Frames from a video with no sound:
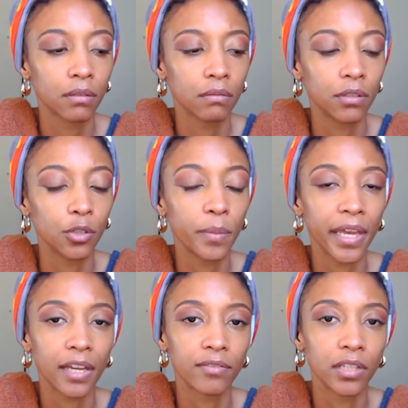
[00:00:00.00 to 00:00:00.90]
You may
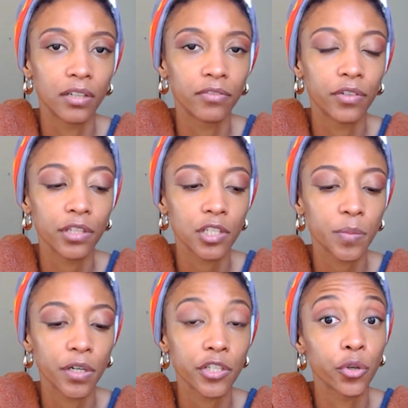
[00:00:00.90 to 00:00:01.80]
have love for this
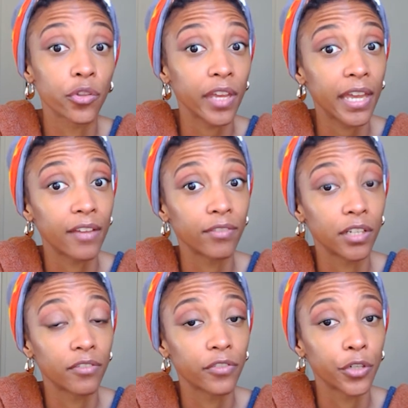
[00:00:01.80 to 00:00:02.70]
person or they have love
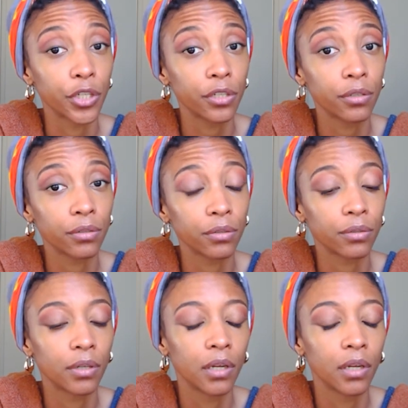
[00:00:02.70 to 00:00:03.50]
for you,